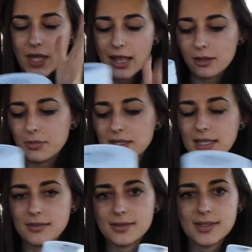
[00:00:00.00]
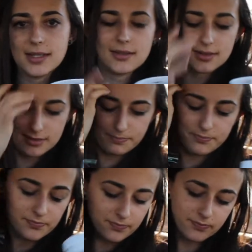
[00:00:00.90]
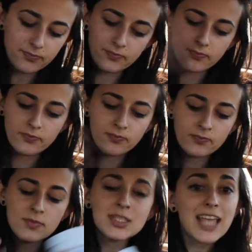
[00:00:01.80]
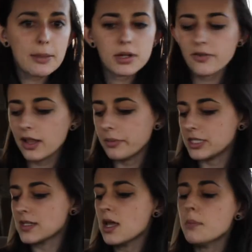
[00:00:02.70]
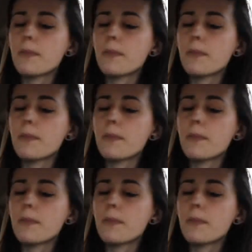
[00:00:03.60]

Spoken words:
element that you see on the table of elements.